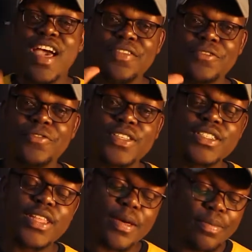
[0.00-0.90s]
And the fifth
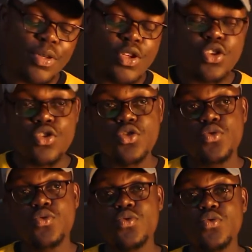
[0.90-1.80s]
step,
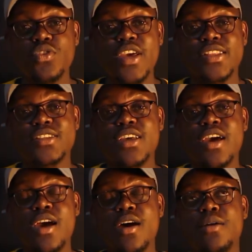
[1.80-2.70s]
you get
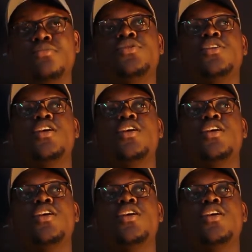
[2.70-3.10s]
um,